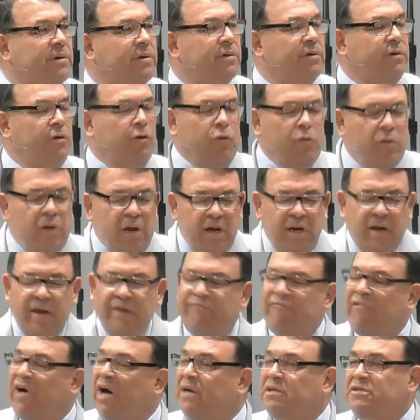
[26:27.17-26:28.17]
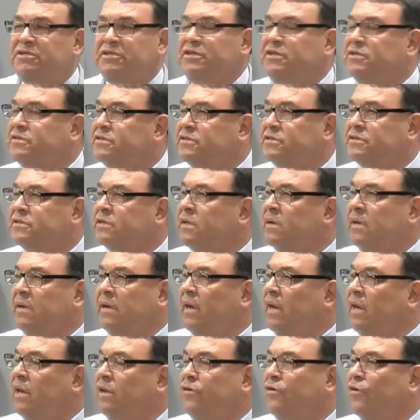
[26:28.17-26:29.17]
You need to invite Jesus
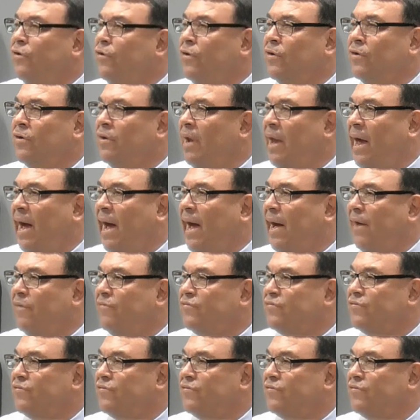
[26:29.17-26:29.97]
into your life.